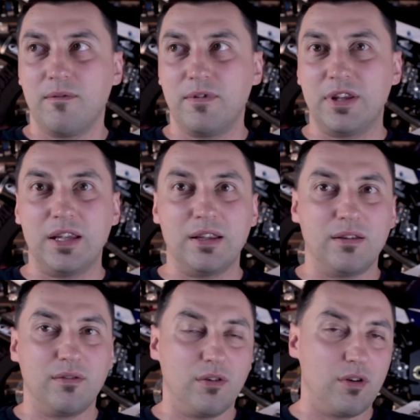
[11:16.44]

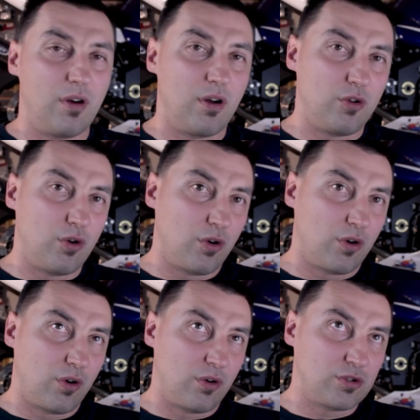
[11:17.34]
within
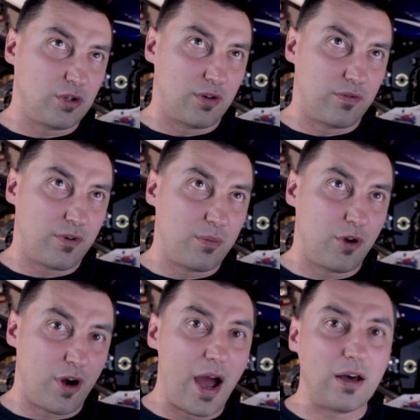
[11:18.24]
your sort of from
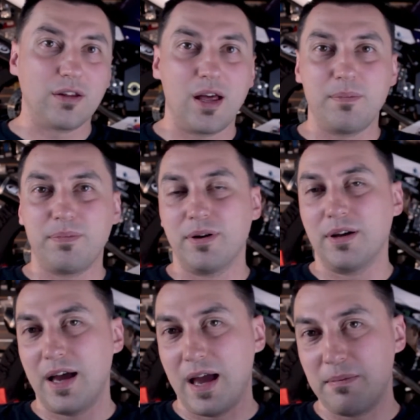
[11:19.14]
your out lap
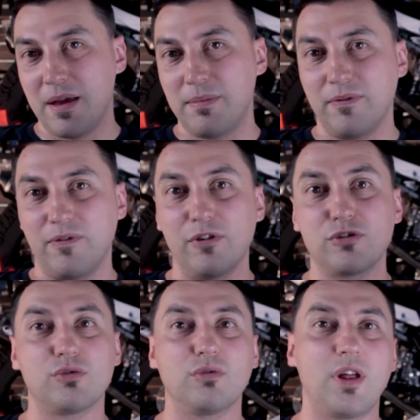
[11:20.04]
and maybe
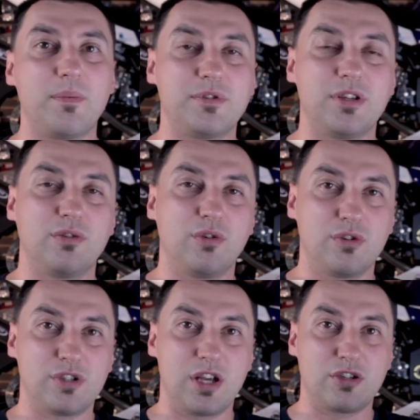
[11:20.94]
first 2 laps into
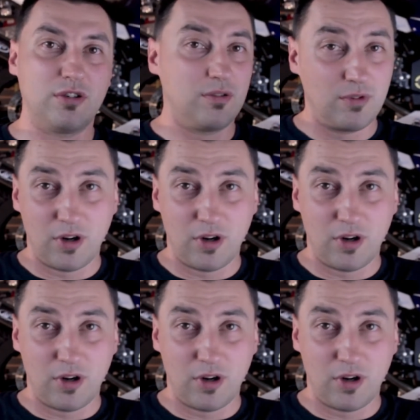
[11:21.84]
your session,